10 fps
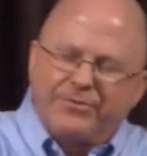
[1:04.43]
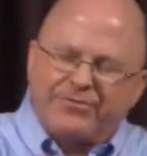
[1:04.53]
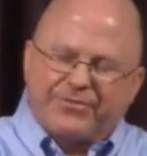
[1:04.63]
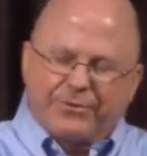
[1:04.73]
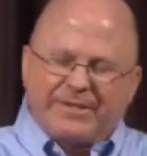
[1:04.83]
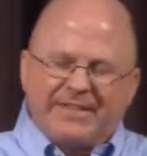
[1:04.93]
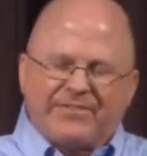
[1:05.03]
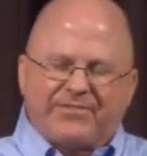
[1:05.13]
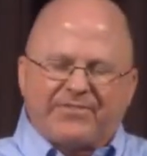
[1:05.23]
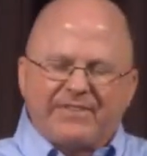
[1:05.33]
those
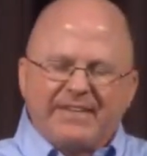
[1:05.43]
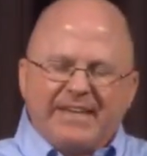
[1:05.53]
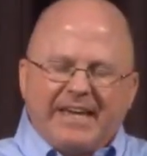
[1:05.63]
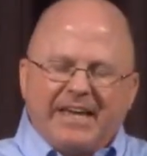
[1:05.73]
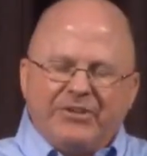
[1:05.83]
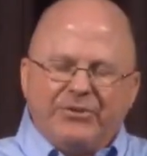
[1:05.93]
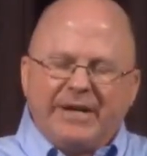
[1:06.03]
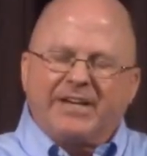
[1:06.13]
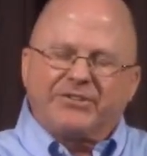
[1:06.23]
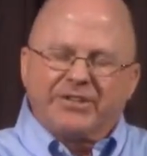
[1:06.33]
circuits and you
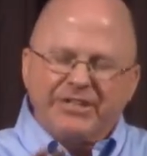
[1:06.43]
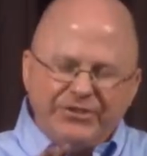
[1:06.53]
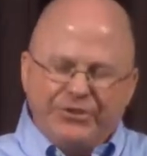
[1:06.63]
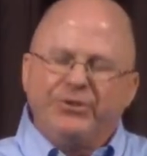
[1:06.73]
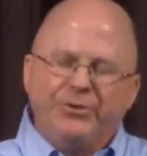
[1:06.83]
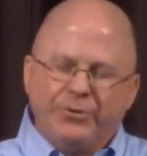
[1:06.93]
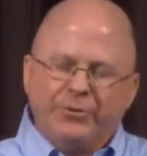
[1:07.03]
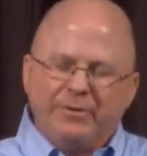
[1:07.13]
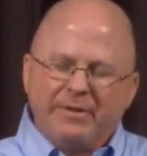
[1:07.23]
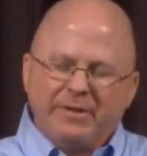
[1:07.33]
actually
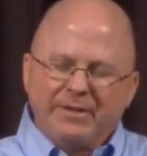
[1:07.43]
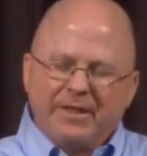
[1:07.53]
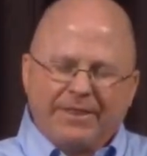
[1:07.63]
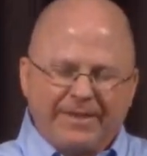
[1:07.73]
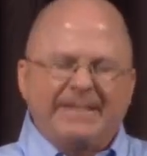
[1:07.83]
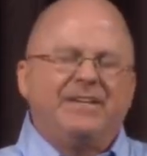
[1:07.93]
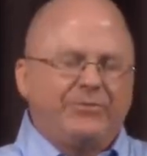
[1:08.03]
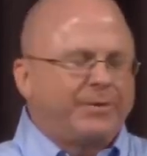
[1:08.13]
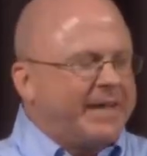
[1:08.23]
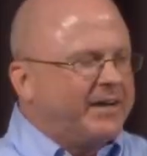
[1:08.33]
do
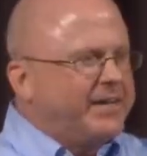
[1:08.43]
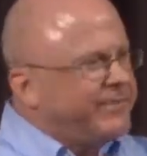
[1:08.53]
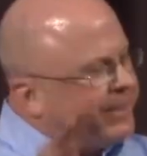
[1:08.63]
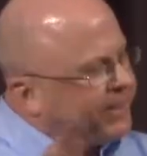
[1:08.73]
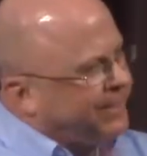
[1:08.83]
things without even